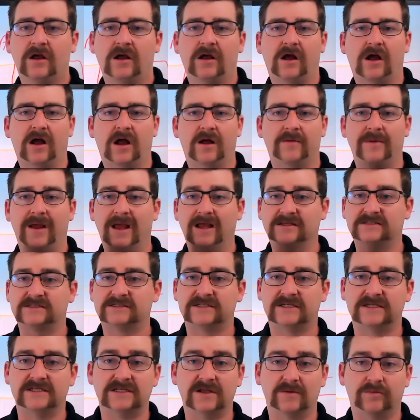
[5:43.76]
um, S
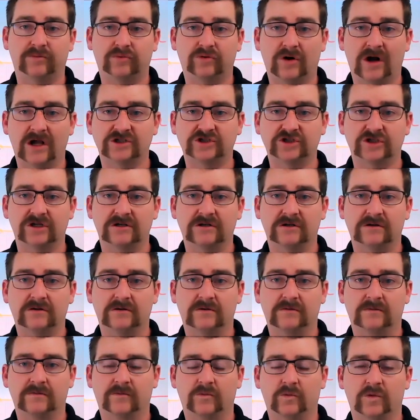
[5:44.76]
T depression,
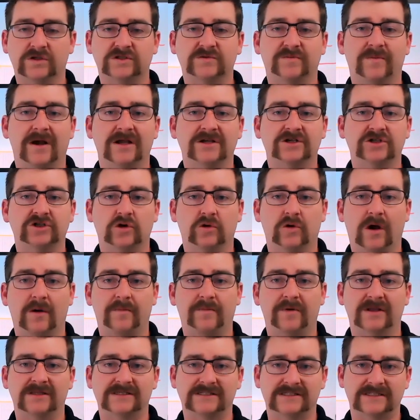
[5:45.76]
which might show up,
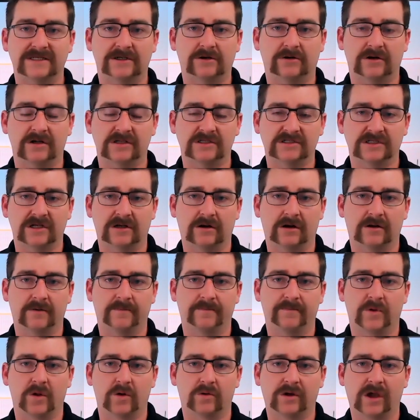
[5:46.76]
et cetera, et cetera.
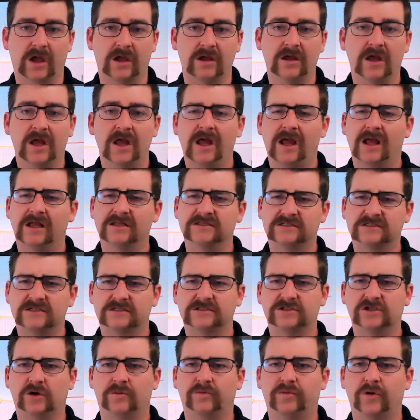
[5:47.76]
Okay, and stick
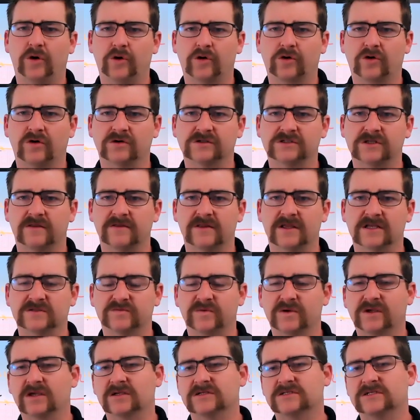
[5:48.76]
to your protocols on this,
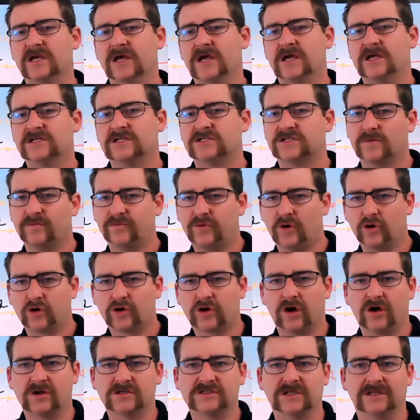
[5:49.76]
because some
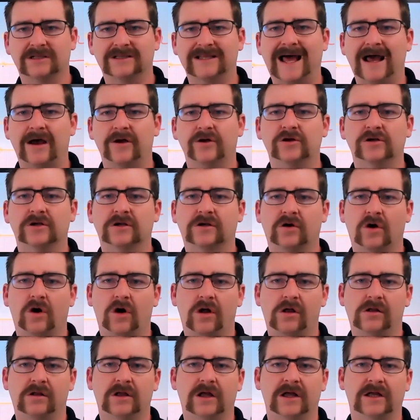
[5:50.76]
protocols allow you to
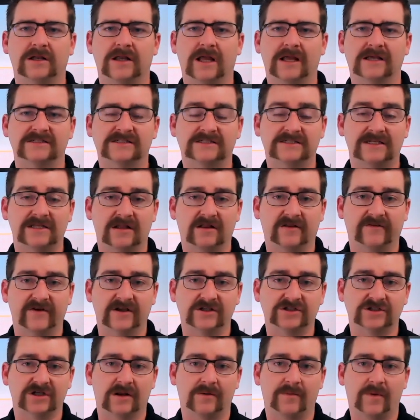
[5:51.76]
call an S T
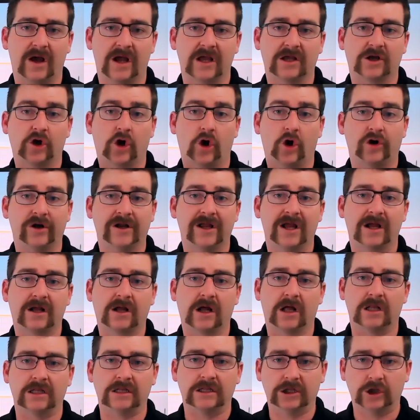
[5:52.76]
elevation M I cardiac
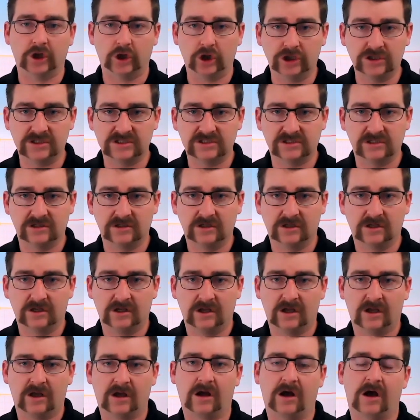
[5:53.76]
alert
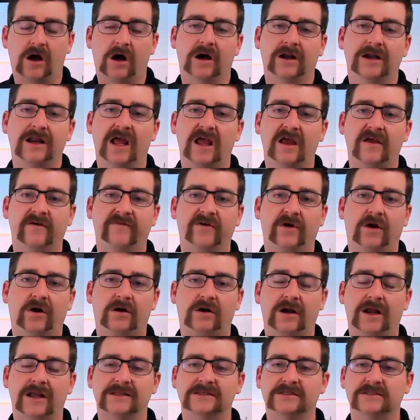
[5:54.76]
on A V R
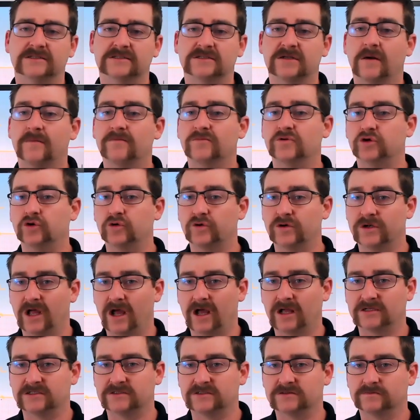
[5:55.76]
and some do
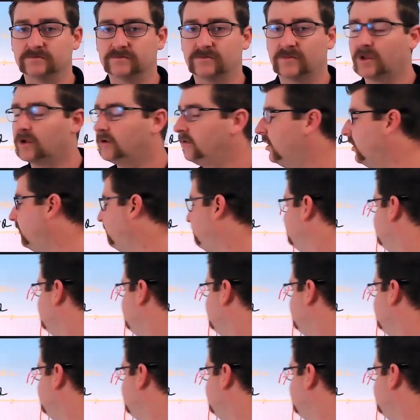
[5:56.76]
not. All right.